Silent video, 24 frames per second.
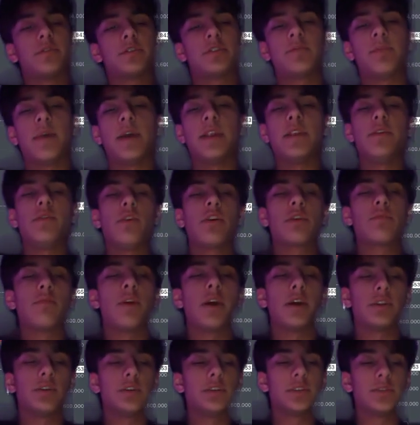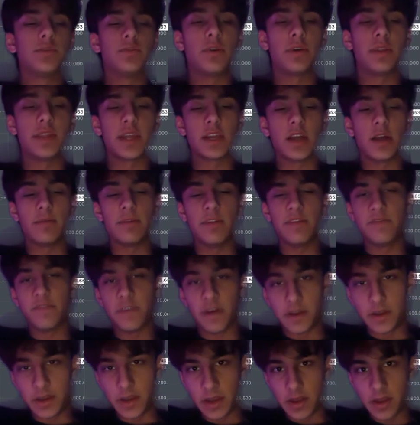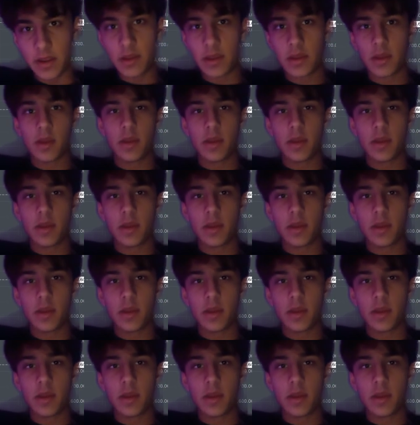So my New York model is the one that got me funded,